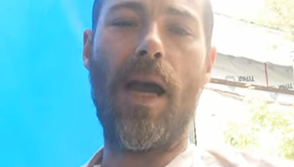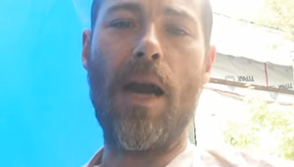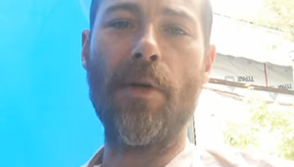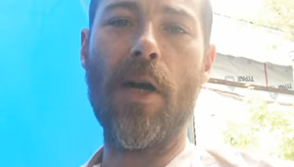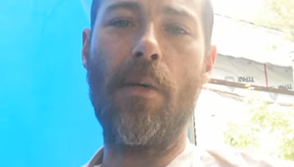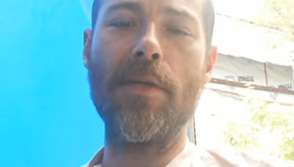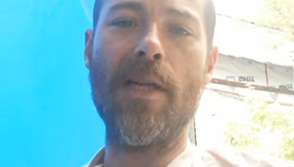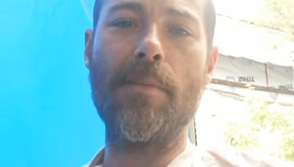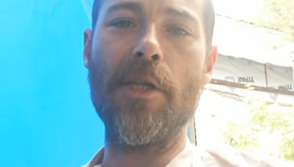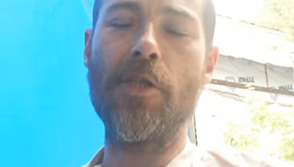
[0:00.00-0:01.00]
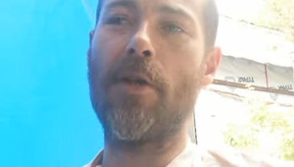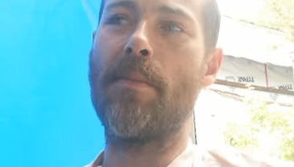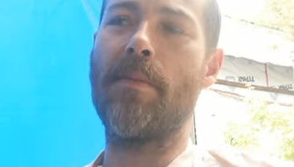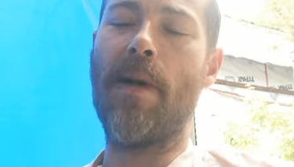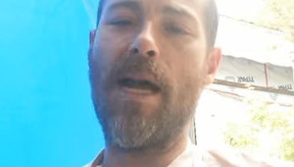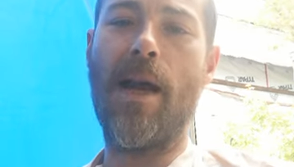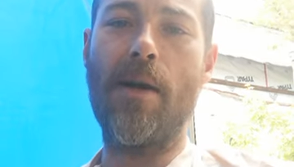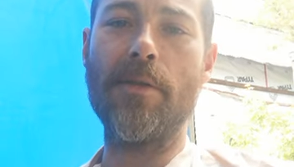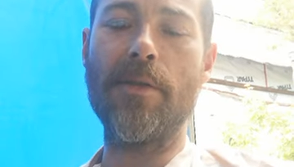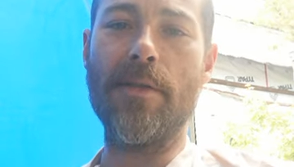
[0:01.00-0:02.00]
I recall one time they showed up at my
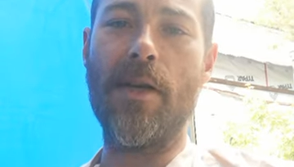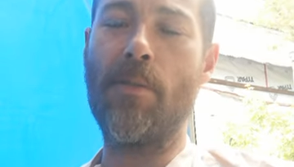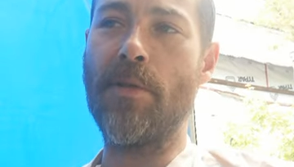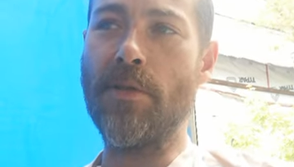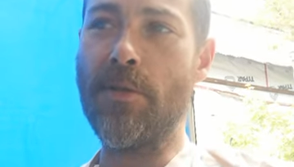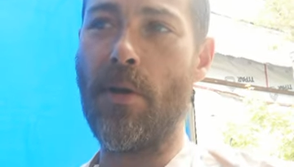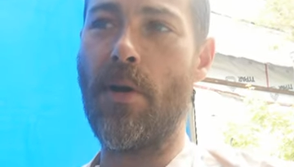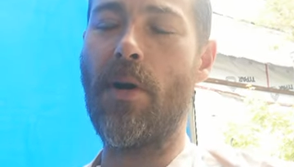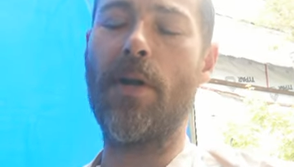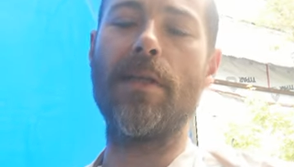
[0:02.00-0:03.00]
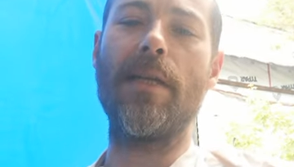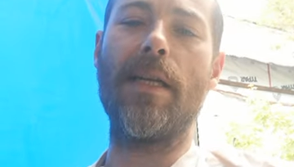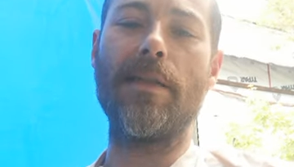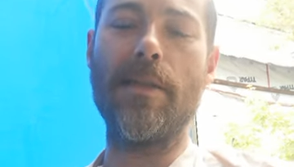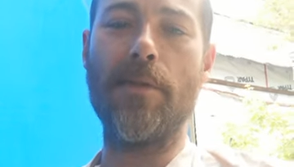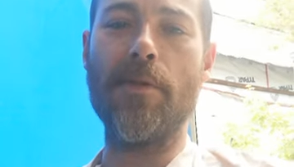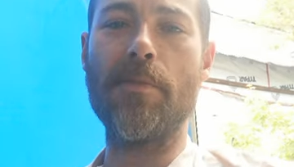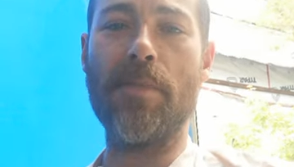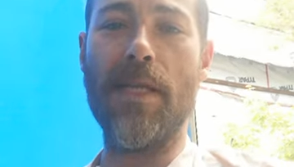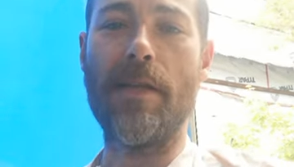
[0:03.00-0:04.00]
house and I opened the door and they did their
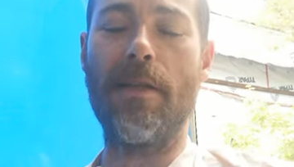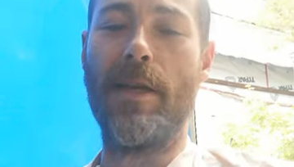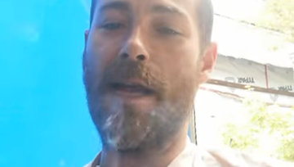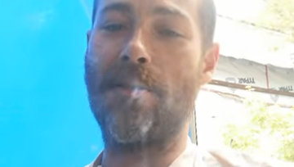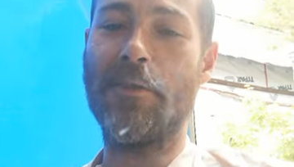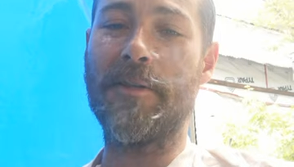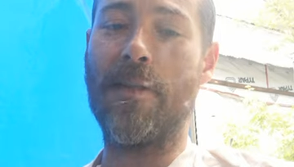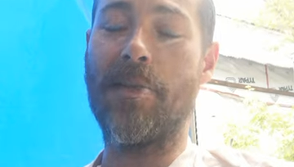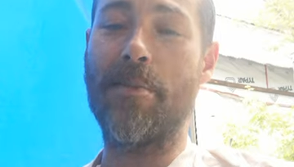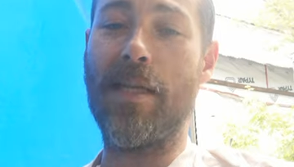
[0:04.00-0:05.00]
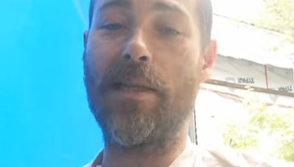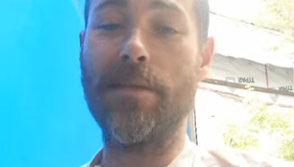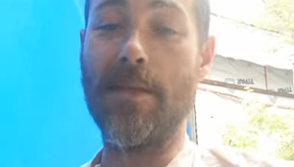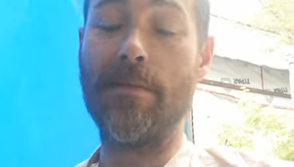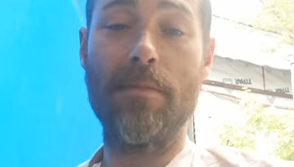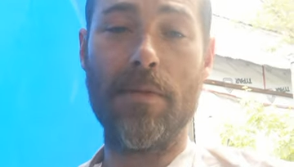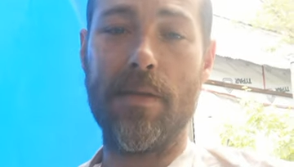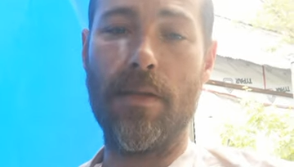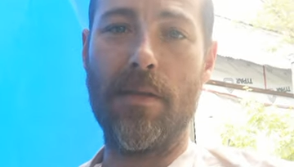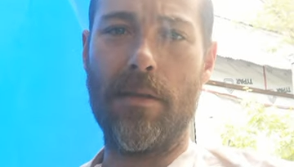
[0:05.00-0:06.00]
spiel and I looked at them and I said,
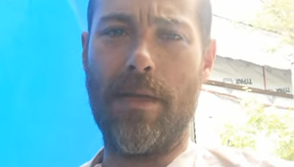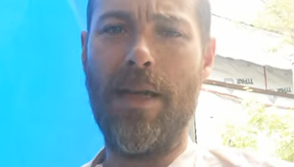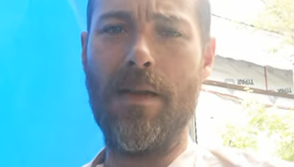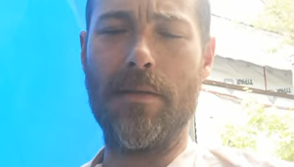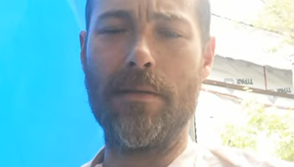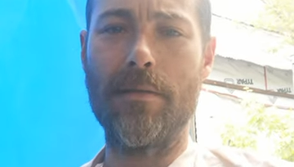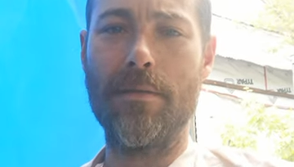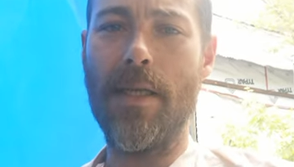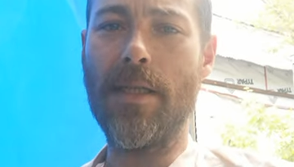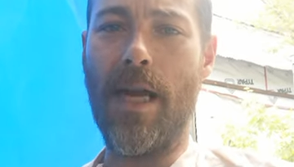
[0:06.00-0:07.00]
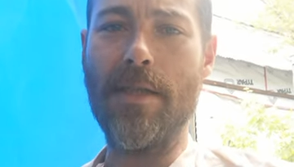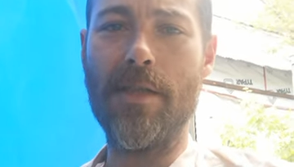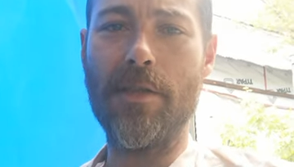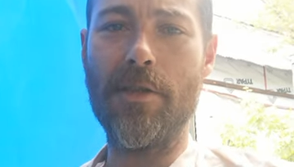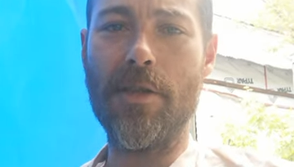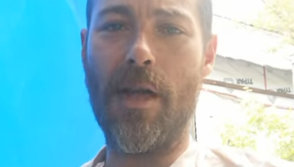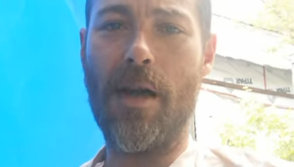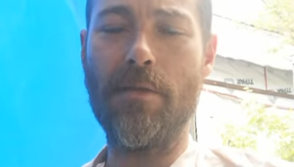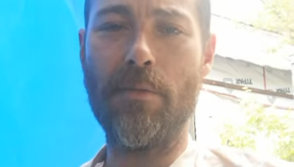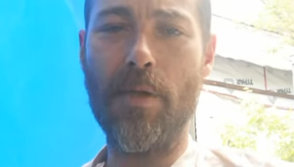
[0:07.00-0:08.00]
"Yeah, fuck guys, I just
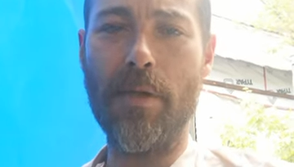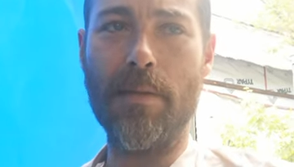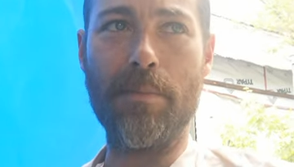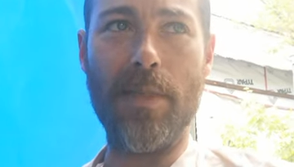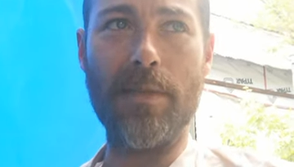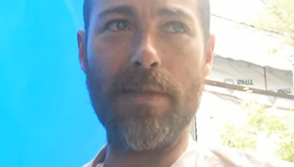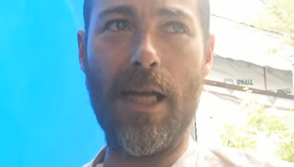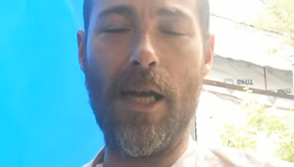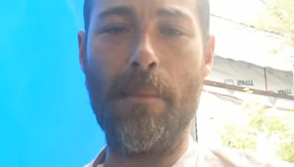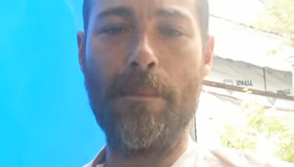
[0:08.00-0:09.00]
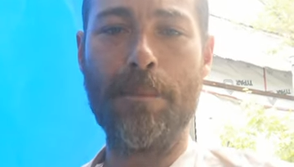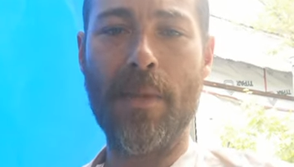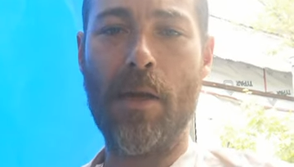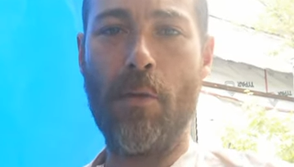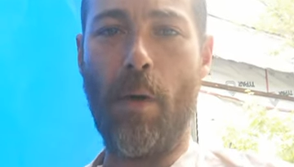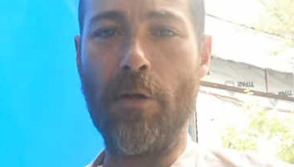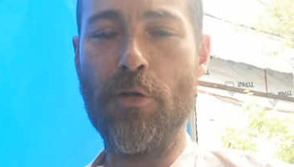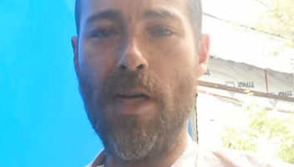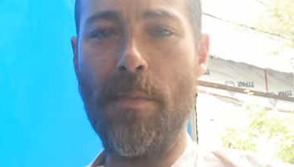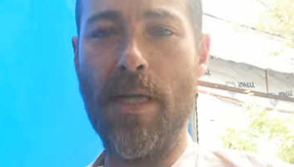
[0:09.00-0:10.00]
got off work, but uh, why
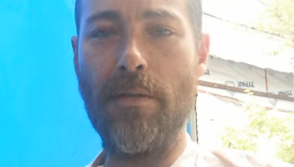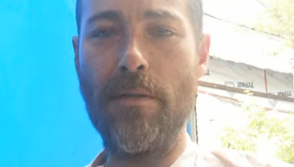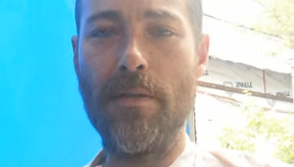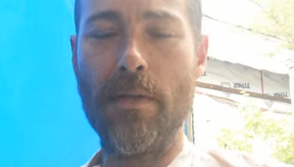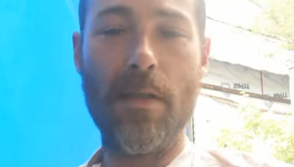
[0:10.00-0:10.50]
don't you come in?